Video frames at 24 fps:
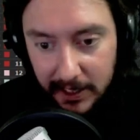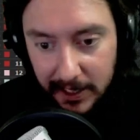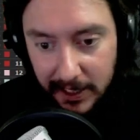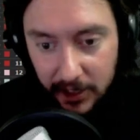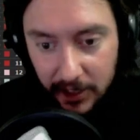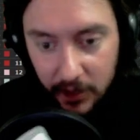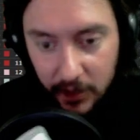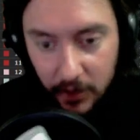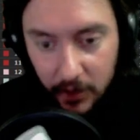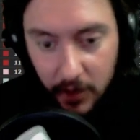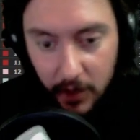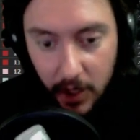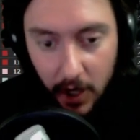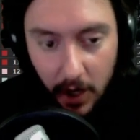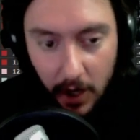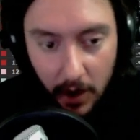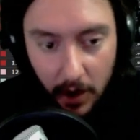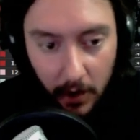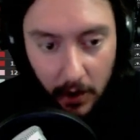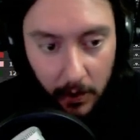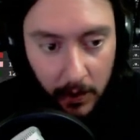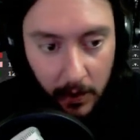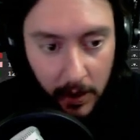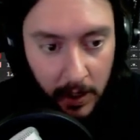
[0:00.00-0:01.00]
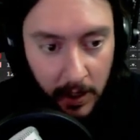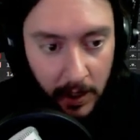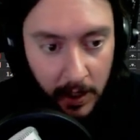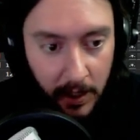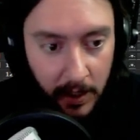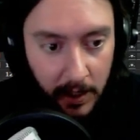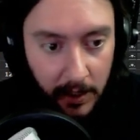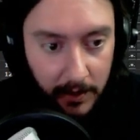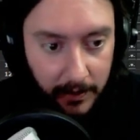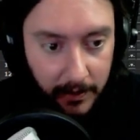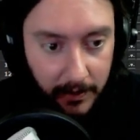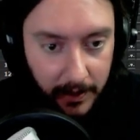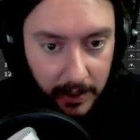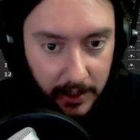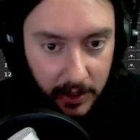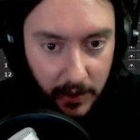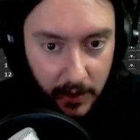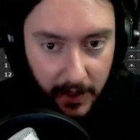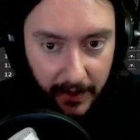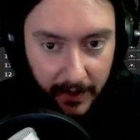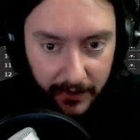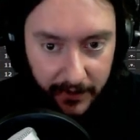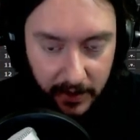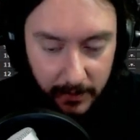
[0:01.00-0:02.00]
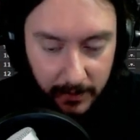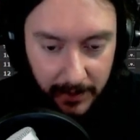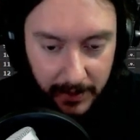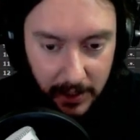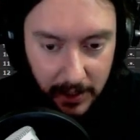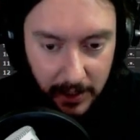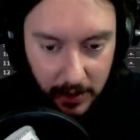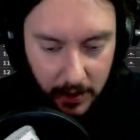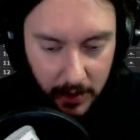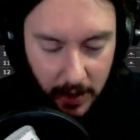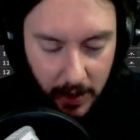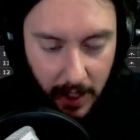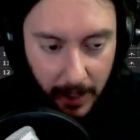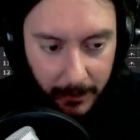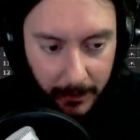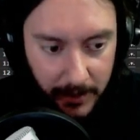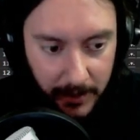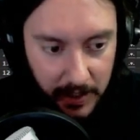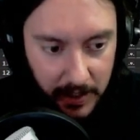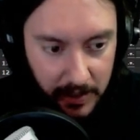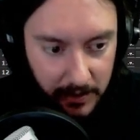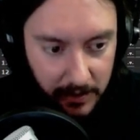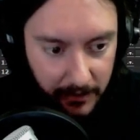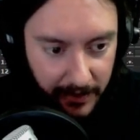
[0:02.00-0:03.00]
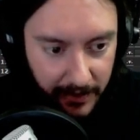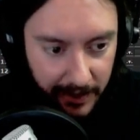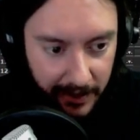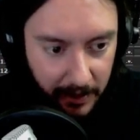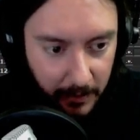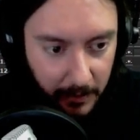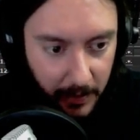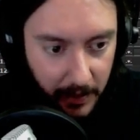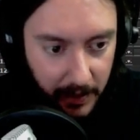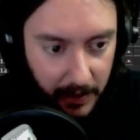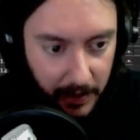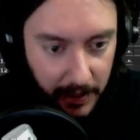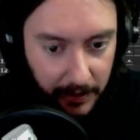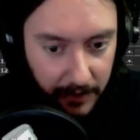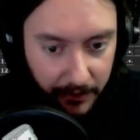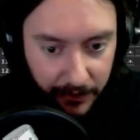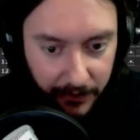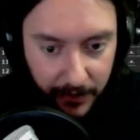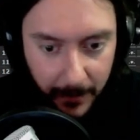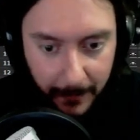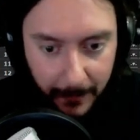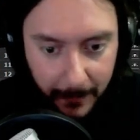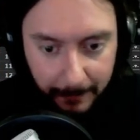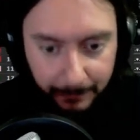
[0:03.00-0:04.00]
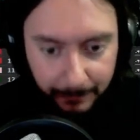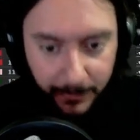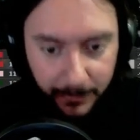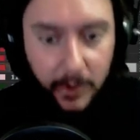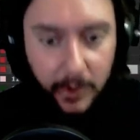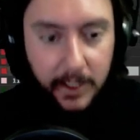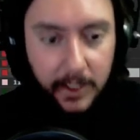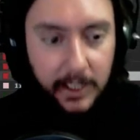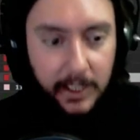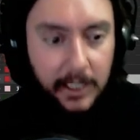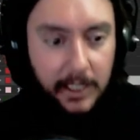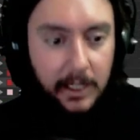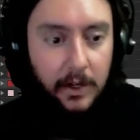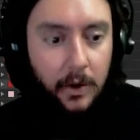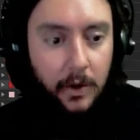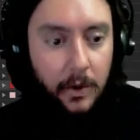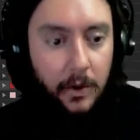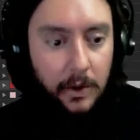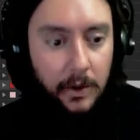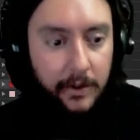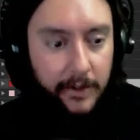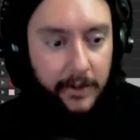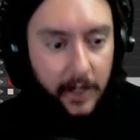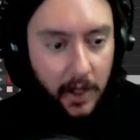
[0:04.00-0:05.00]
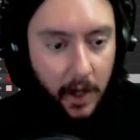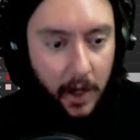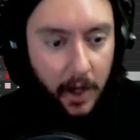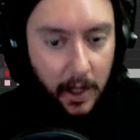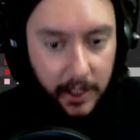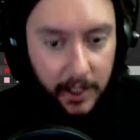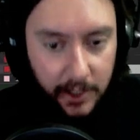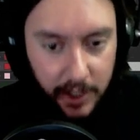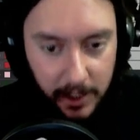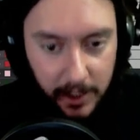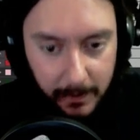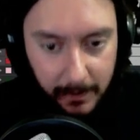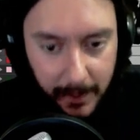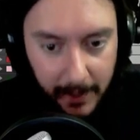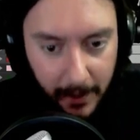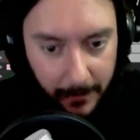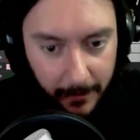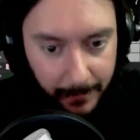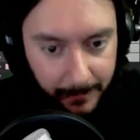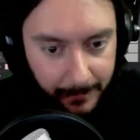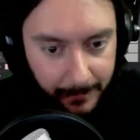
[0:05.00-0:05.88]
let you know that you have some additional options available if you can get a hold of a college email.